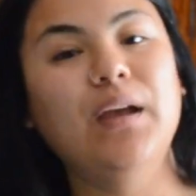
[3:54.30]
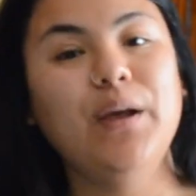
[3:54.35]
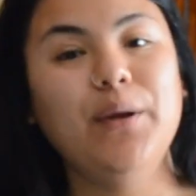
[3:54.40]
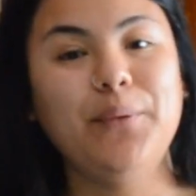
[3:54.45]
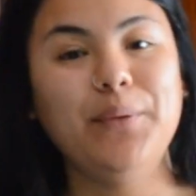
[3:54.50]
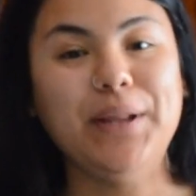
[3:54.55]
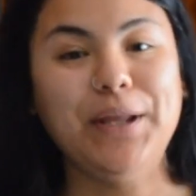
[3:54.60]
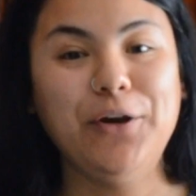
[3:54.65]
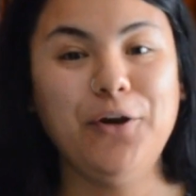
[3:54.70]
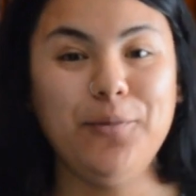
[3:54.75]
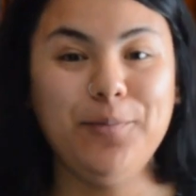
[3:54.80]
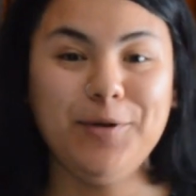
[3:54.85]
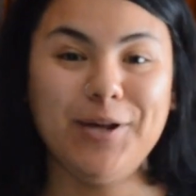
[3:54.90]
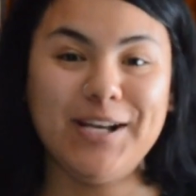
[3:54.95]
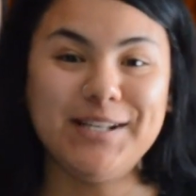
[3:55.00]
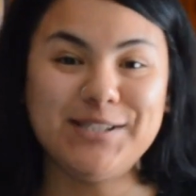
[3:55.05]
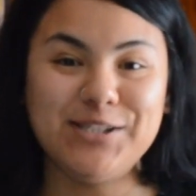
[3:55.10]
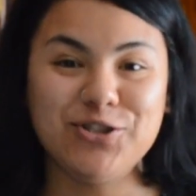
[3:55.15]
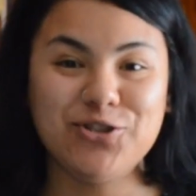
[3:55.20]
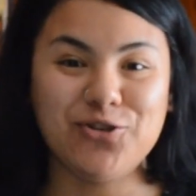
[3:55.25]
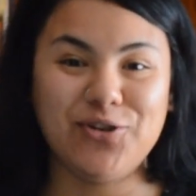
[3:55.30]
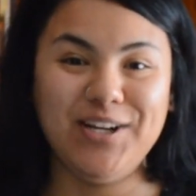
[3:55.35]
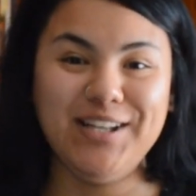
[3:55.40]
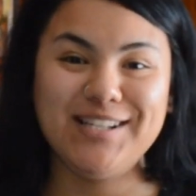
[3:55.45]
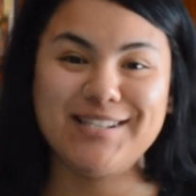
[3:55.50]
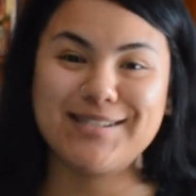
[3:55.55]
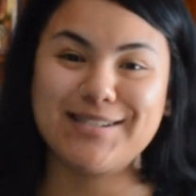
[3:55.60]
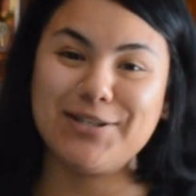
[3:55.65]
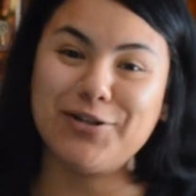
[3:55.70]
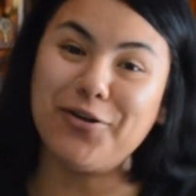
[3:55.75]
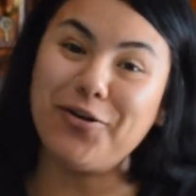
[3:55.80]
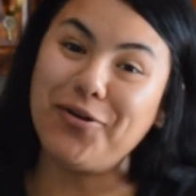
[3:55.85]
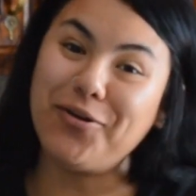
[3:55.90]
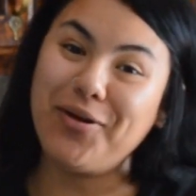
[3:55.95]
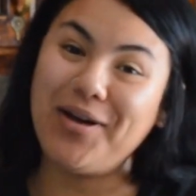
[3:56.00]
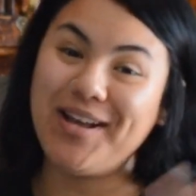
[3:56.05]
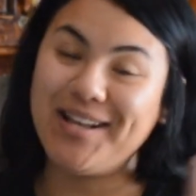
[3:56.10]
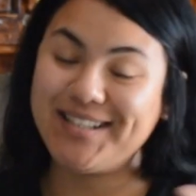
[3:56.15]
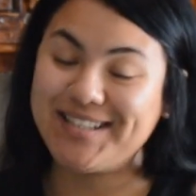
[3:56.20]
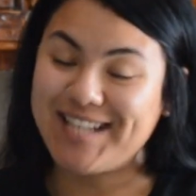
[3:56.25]
Well, I hope you guys enjoyed this
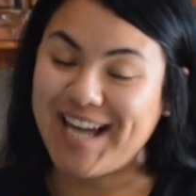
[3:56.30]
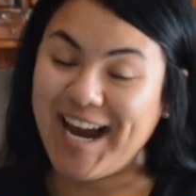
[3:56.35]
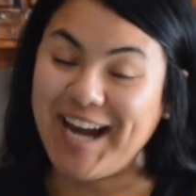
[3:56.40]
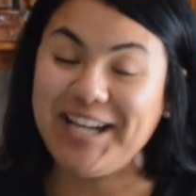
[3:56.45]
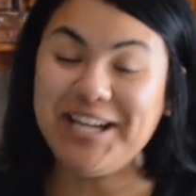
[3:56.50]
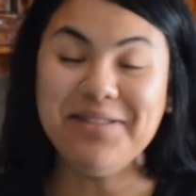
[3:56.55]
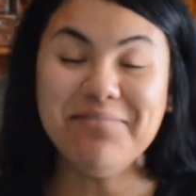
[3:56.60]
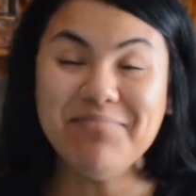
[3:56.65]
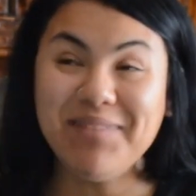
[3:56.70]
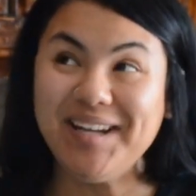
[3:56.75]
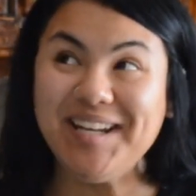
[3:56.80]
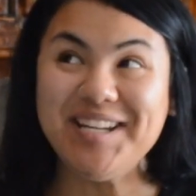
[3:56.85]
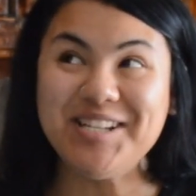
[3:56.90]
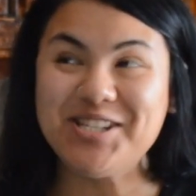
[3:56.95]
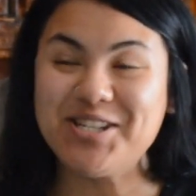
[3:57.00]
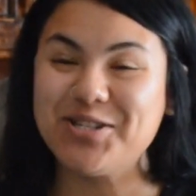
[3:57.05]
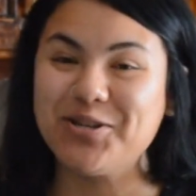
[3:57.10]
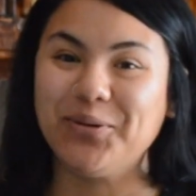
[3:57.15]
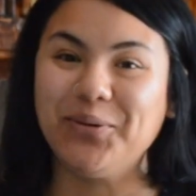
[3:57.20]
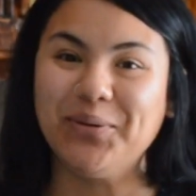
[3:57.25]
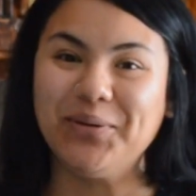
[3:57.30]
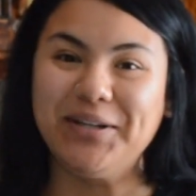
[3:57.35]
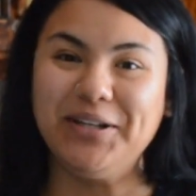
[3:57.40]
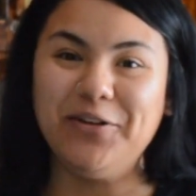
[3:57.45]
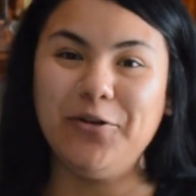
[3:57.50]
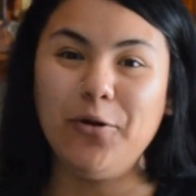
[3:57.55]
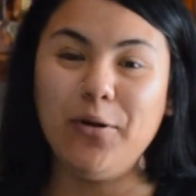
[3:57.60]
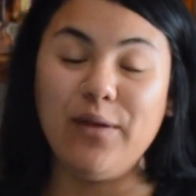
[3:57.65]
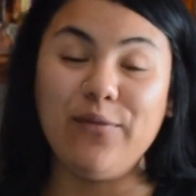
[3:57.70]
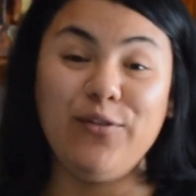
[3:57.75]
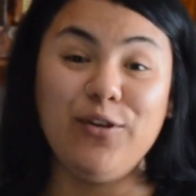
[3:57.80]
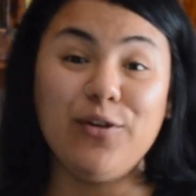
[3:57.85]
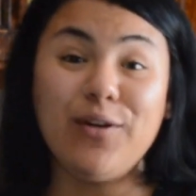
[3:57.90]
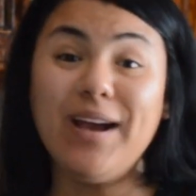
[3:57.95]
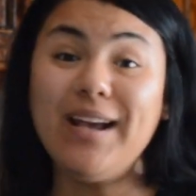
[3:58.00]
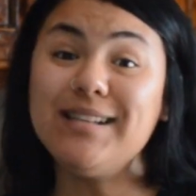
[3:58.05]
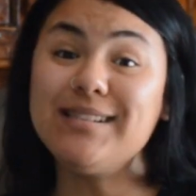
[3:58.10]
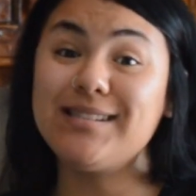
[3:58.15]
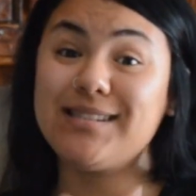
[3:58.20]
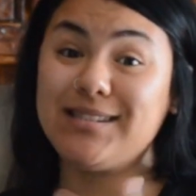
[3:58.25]
little tiny mini tutorial. If you
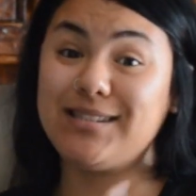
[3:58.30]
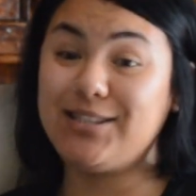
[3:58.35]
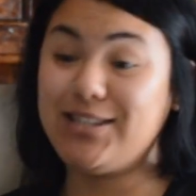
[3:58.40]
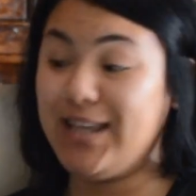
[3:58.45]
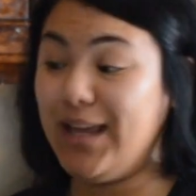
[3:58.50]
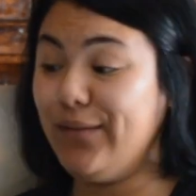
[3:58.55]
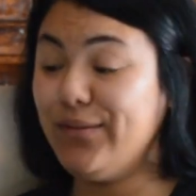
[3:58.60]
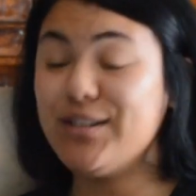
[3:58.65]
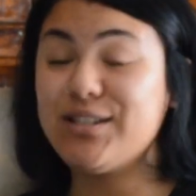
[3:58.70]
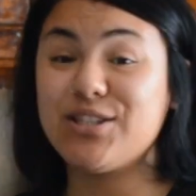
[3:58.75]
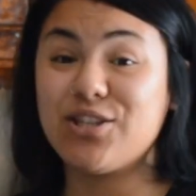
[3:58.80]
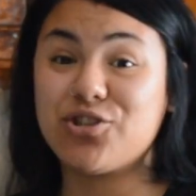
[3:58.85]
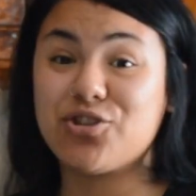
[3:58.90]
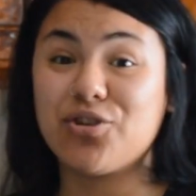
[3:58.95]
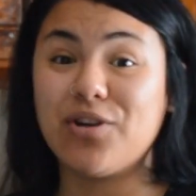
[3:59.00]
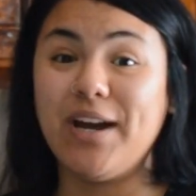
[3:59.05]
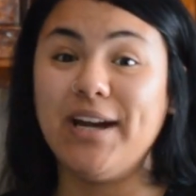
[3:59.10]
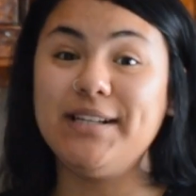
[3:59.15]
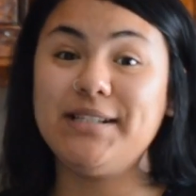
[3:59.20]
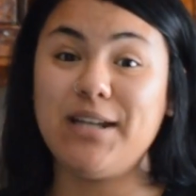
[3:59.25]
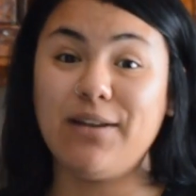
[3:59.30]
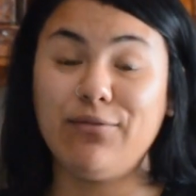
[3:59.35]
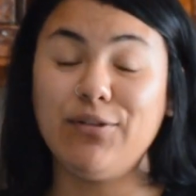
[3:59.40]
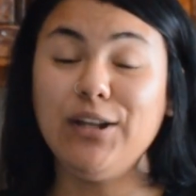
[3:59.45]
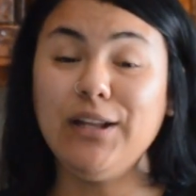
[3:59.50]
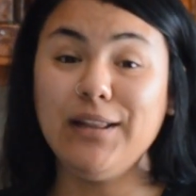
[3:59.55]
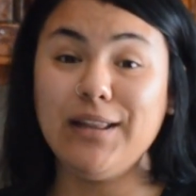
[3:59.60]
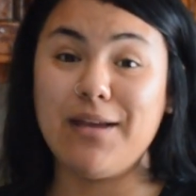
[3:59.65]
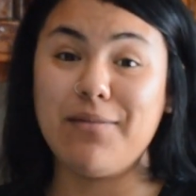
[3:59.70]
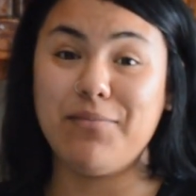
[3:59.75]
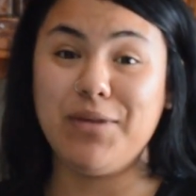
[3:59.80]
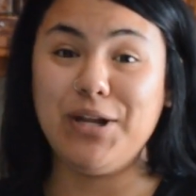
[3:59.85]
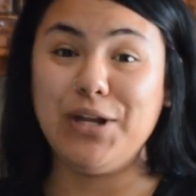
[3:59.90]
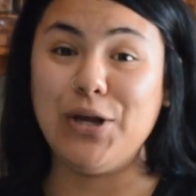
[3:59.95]
guys give this a try, definitely let me